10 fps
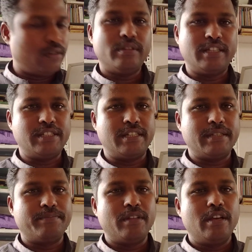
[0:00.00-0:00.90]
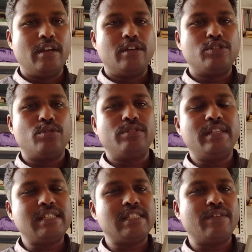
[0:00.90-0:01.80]
That's it. So
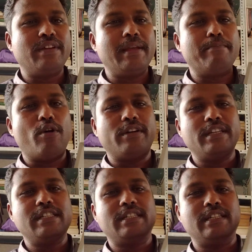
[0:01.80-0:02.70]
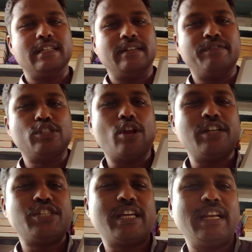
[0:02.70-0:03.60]
this is a very important
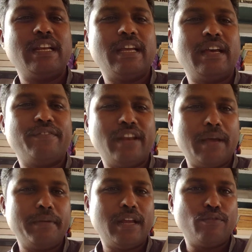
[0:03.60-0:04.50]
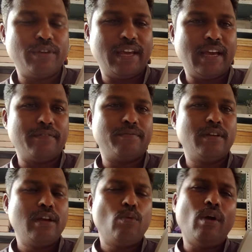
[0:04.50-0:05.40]
physiological phenomena we have.
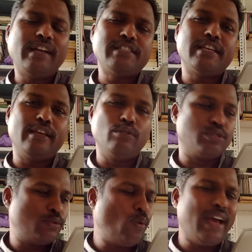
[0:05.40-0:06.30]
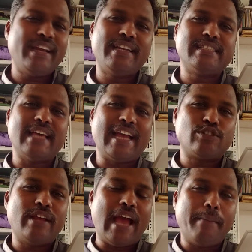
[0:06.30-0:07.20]
What is the use? Where it is
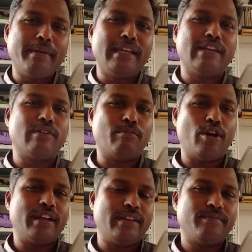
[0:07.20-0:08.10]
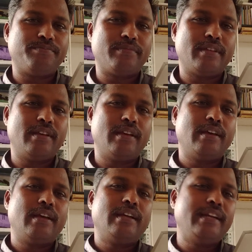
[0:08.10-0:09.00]
actually happening in our body?
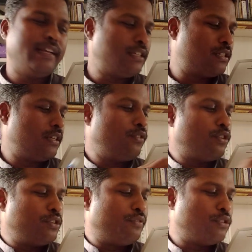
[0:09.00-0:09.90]
It is, if you